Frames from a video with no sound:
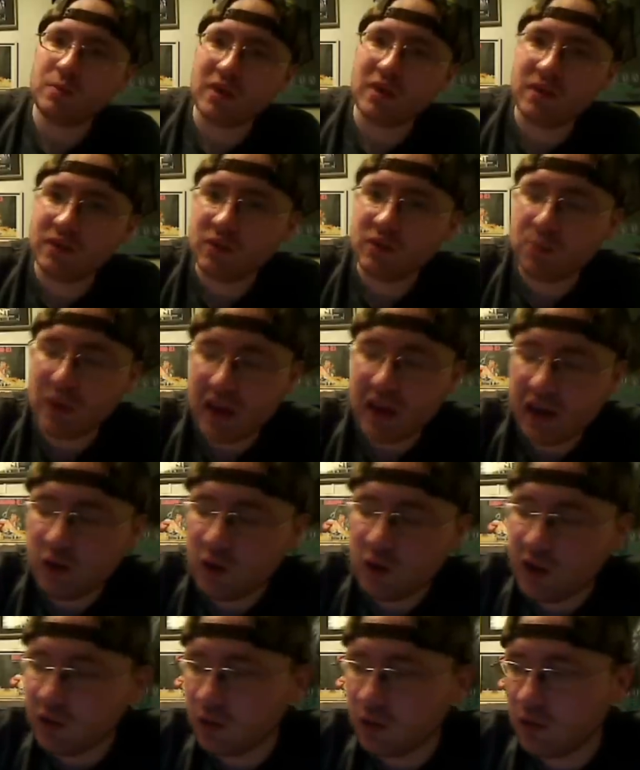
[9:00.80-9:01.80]
above his pay
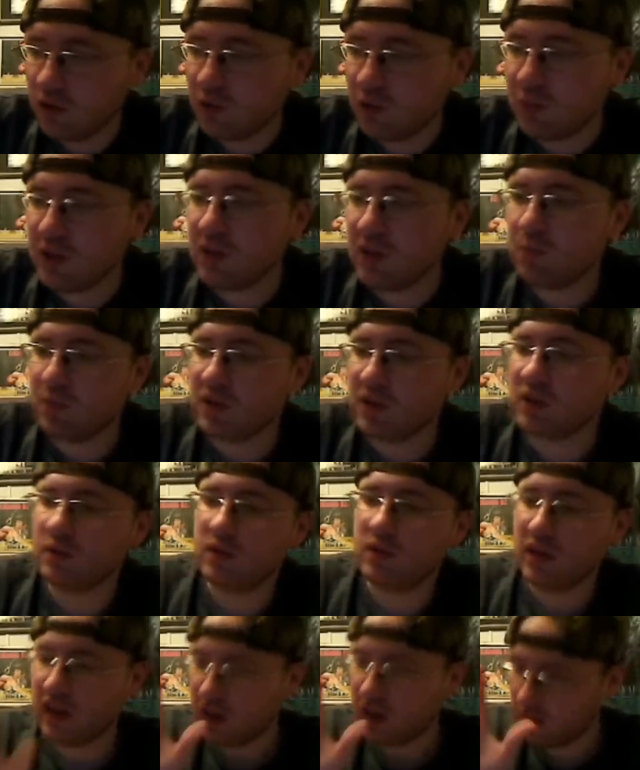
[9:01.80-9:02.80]
grade, so to speak. But
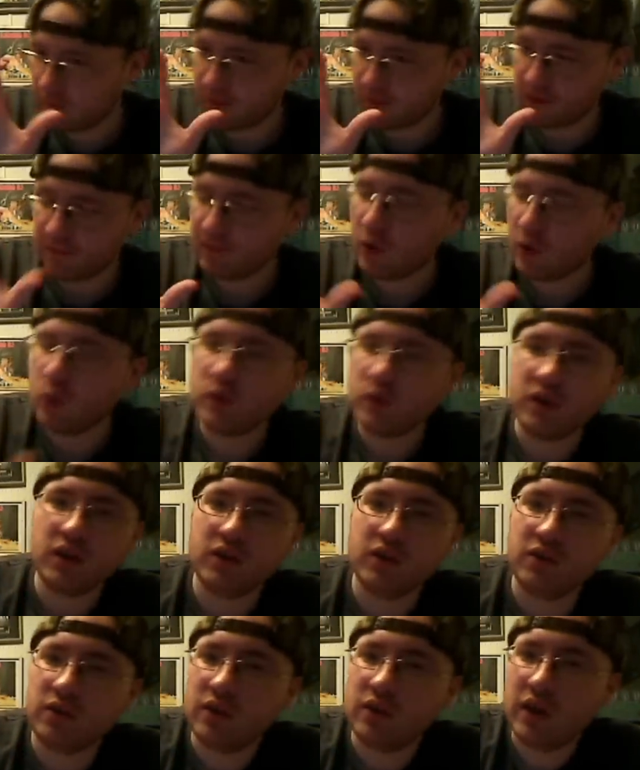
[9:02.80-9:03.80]
of the
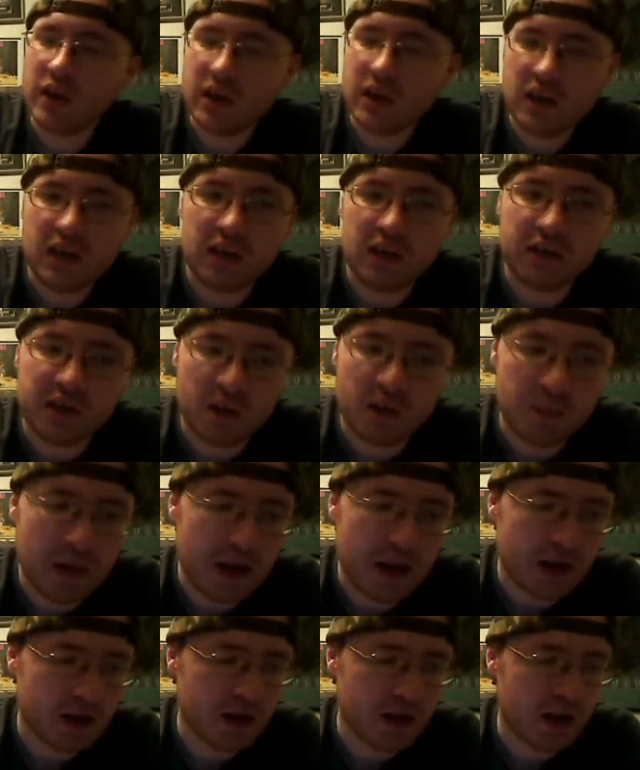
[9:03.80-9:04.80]
focus, he's our
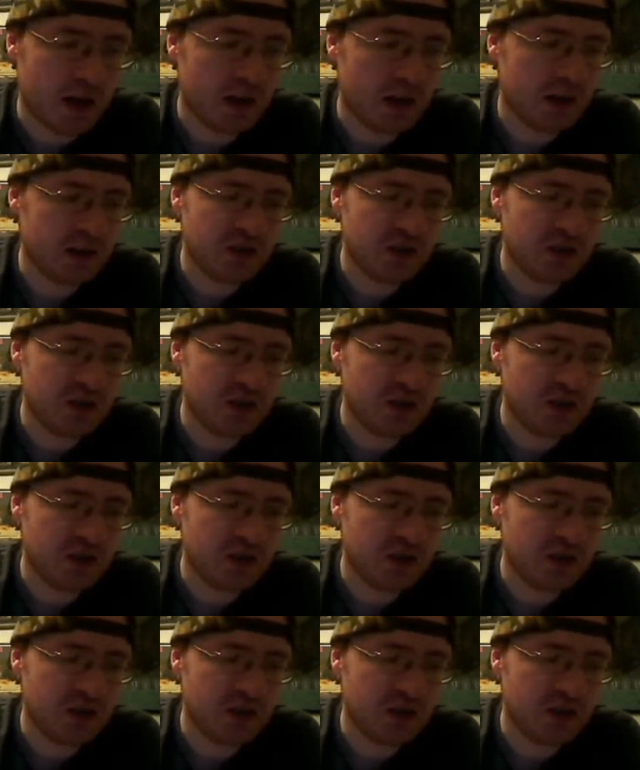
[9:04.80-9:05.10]
bad guy.